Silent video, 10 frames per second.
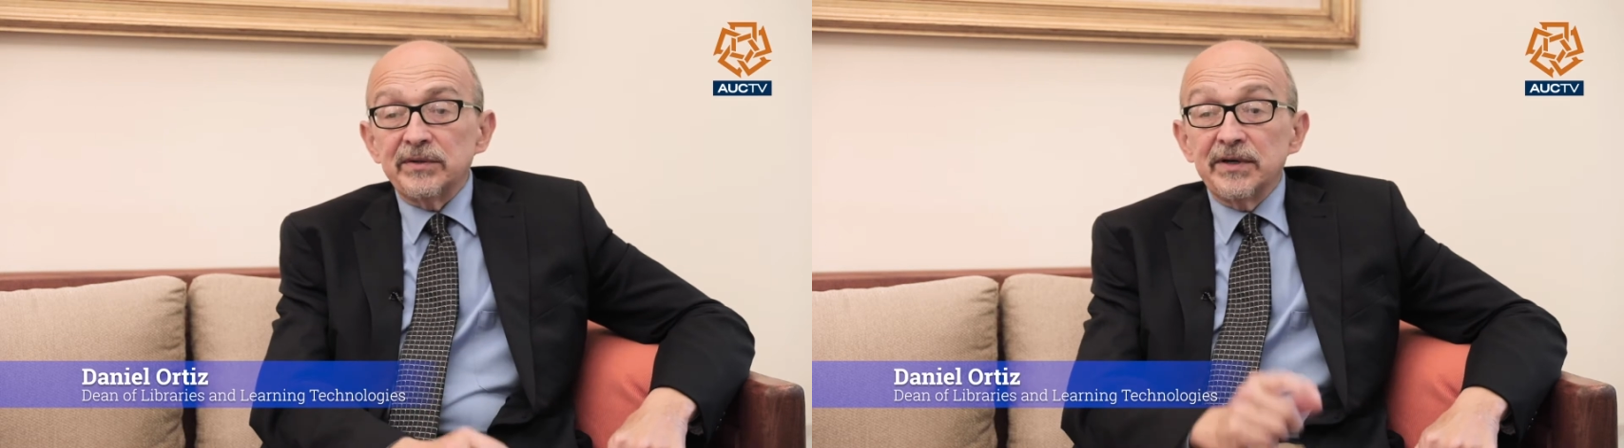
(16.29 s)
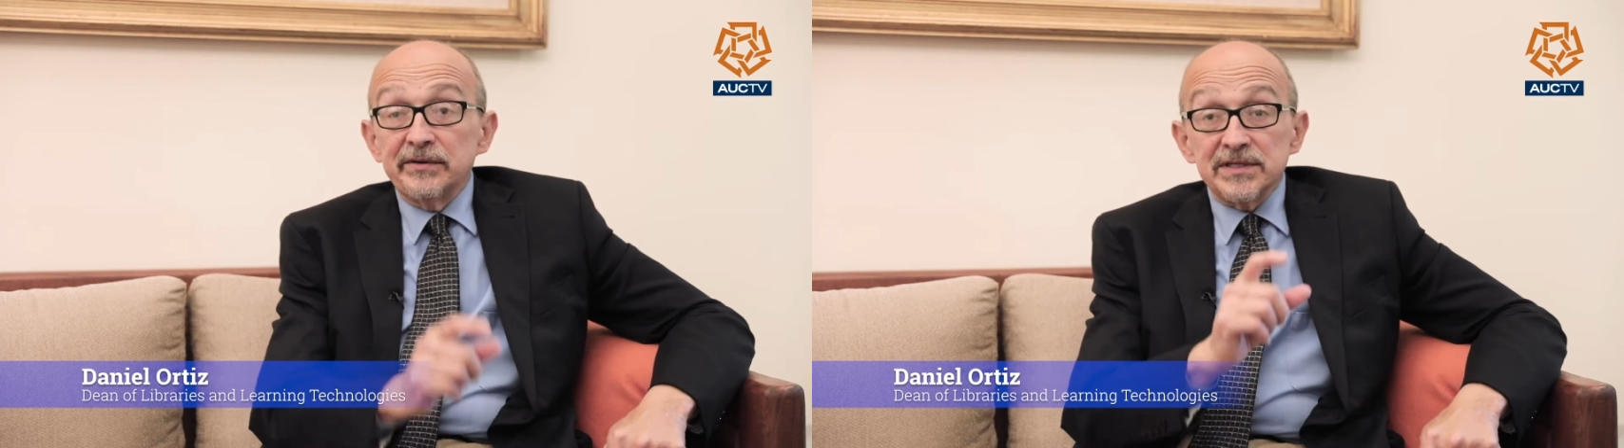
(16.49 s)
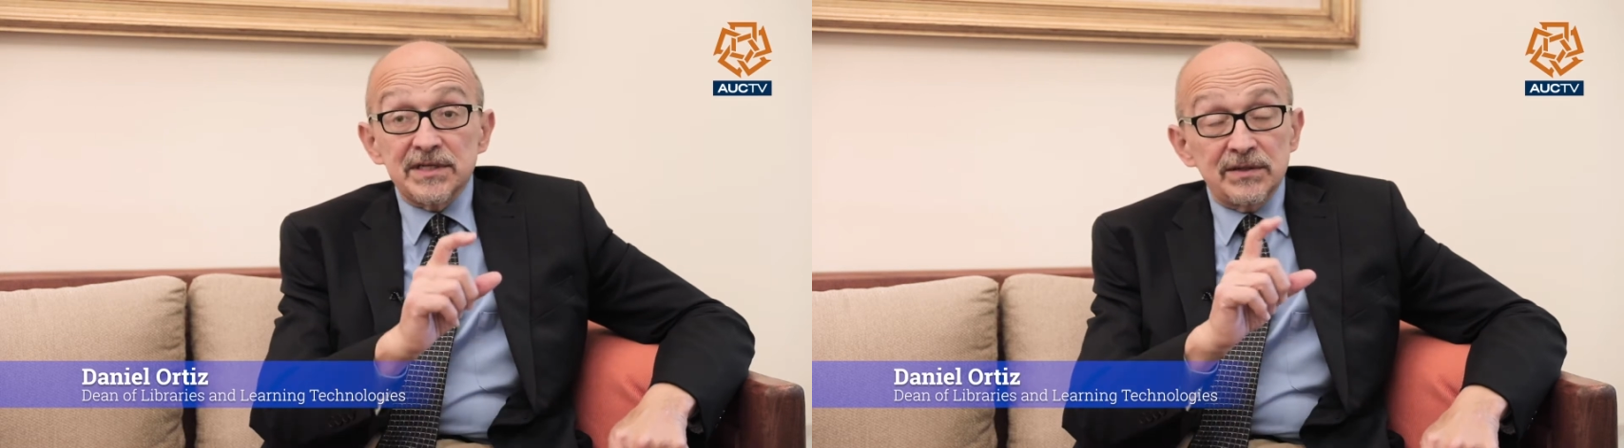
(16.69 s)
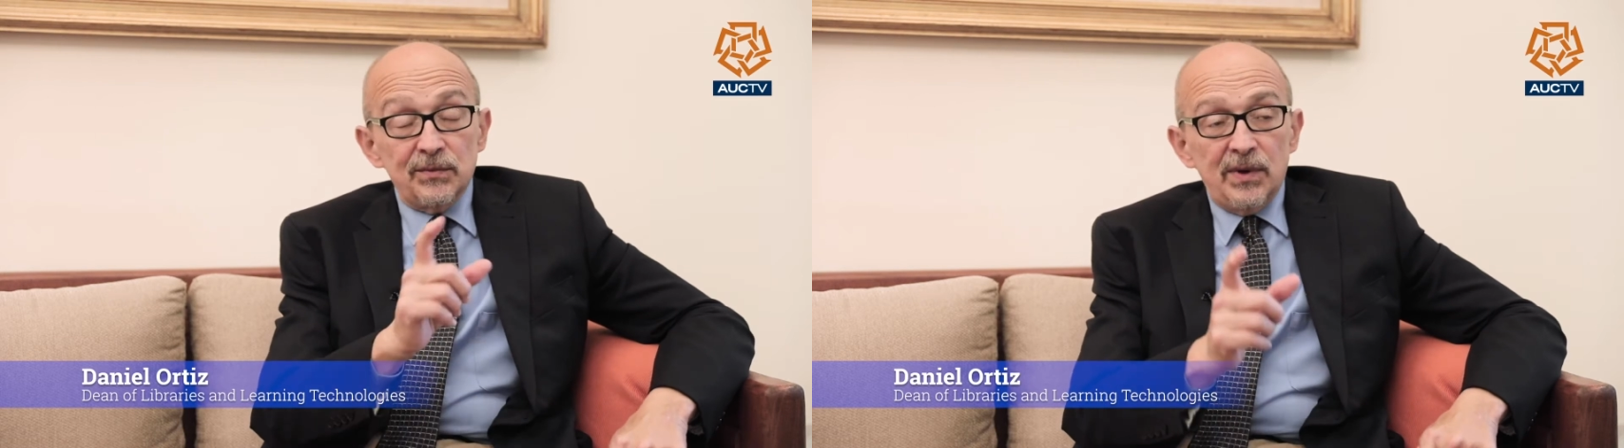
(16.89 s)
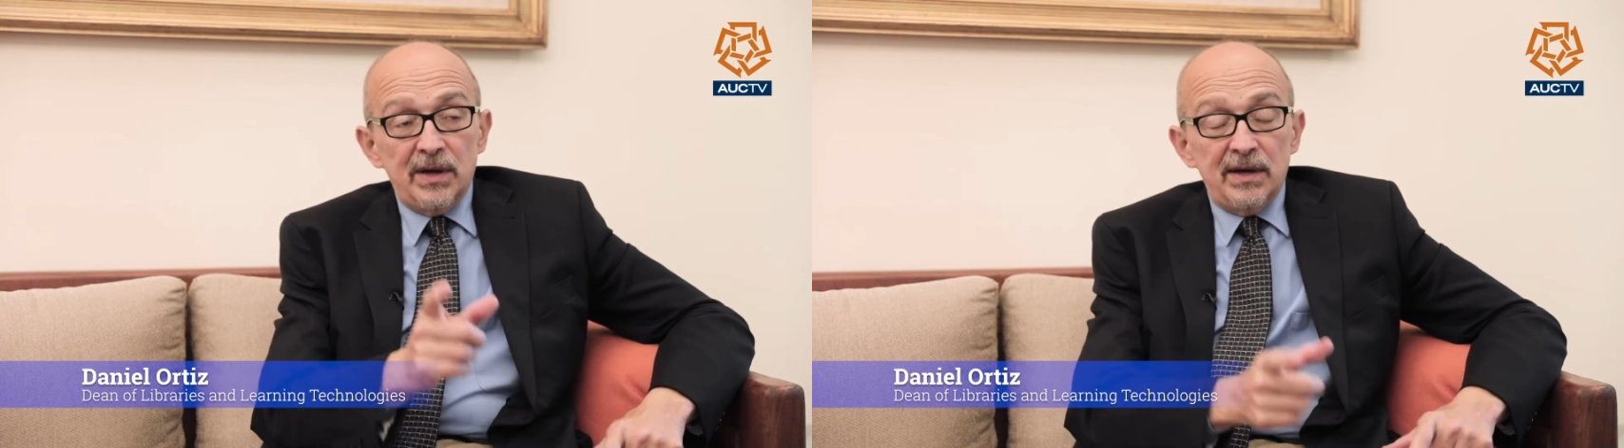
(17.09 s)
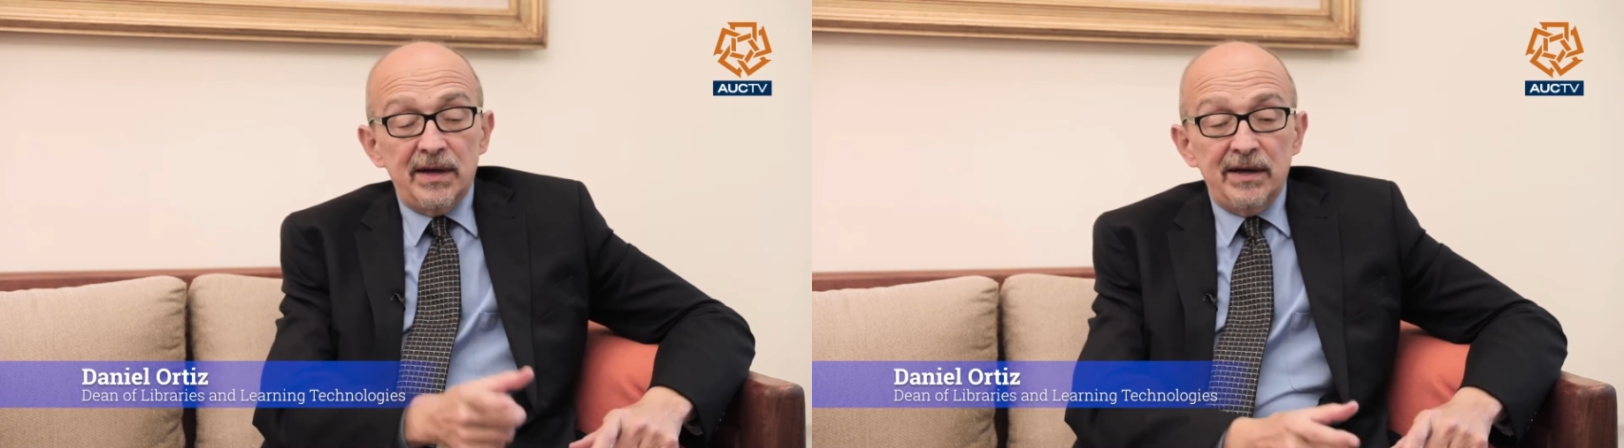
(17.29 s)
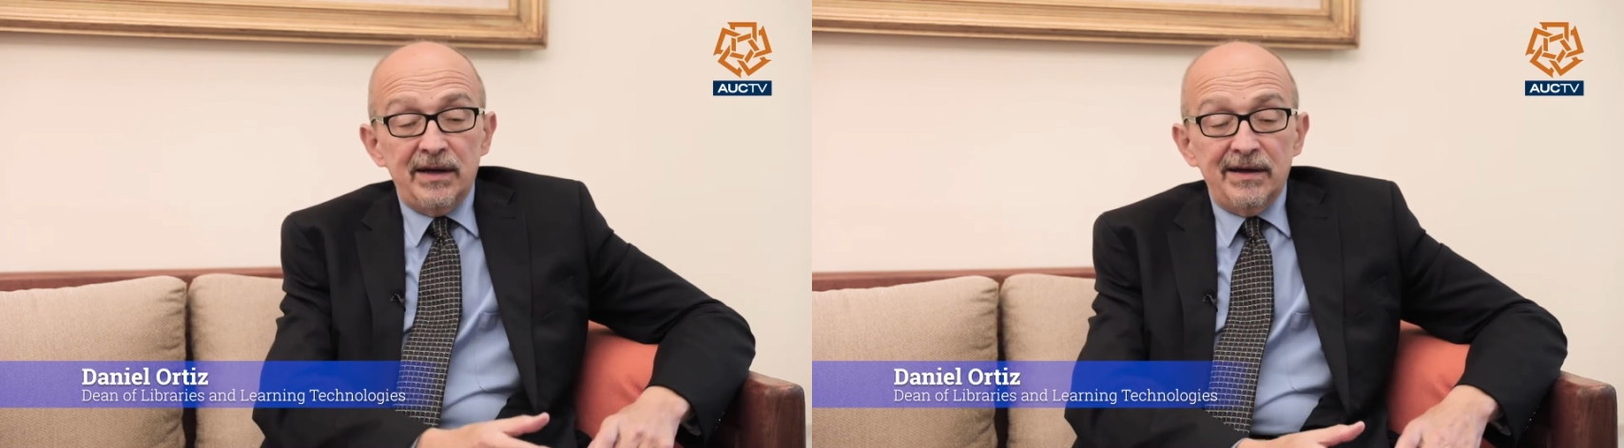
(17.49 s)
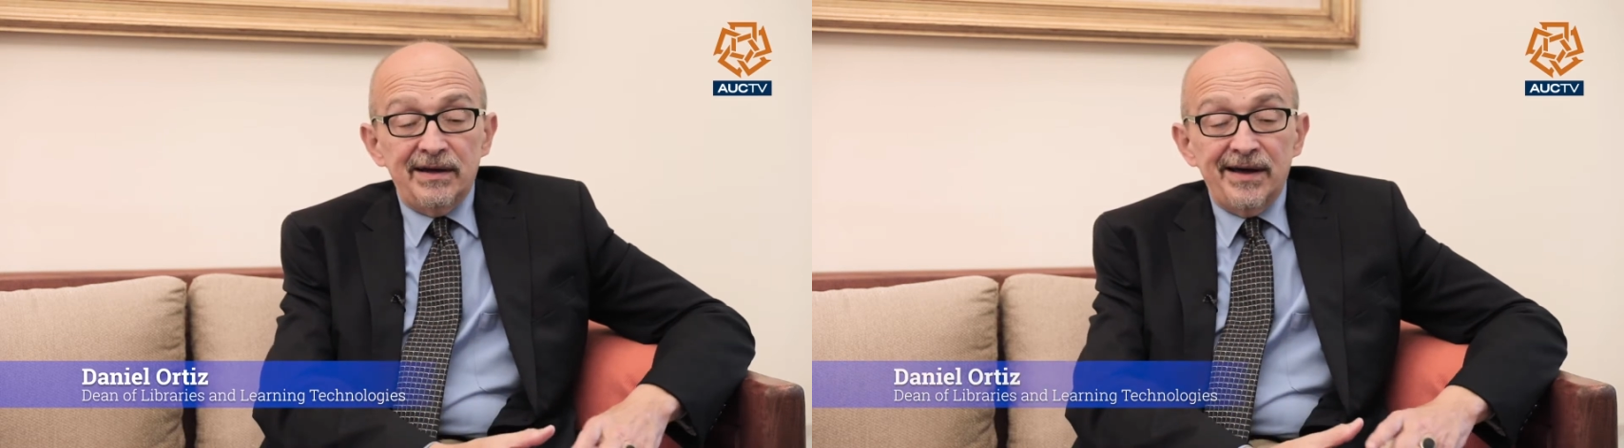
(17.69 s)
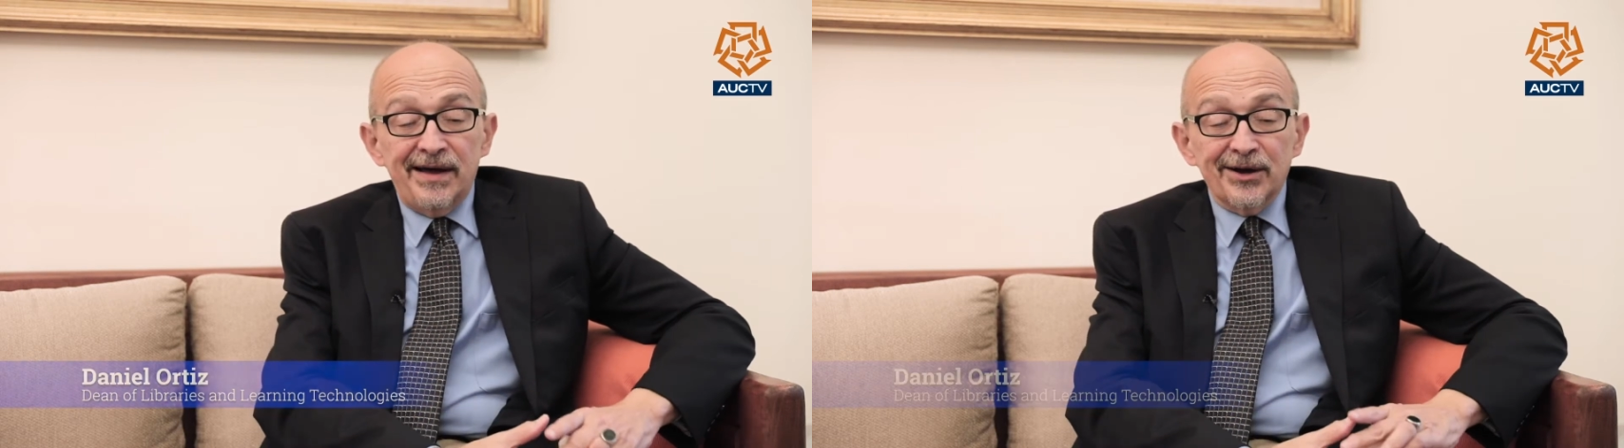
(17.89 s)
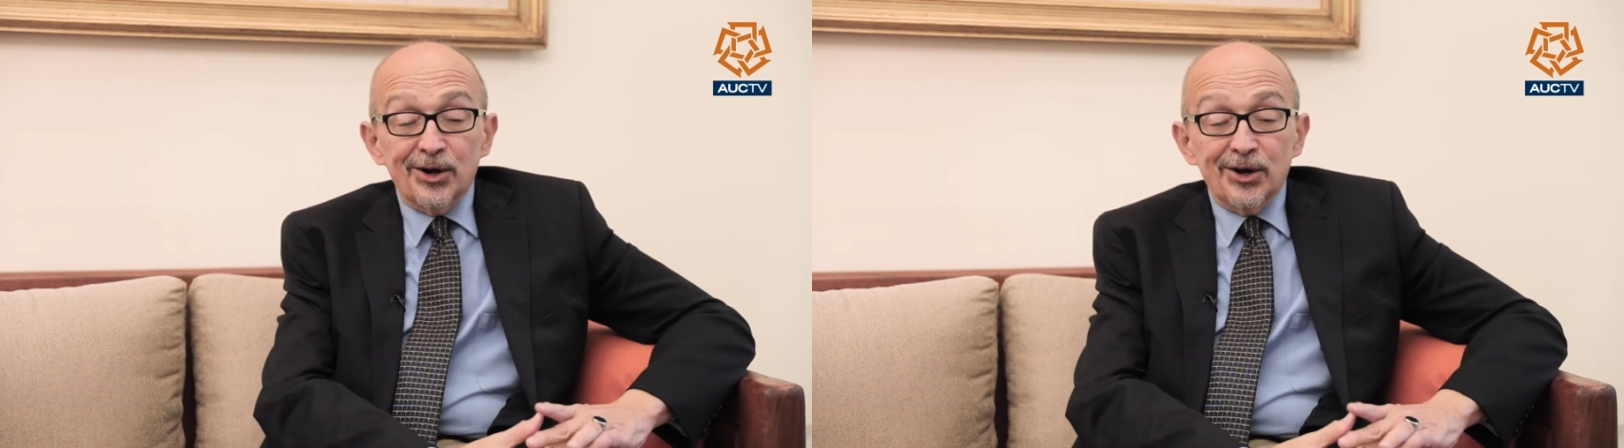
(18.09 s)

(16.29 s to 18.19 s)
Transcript: There is a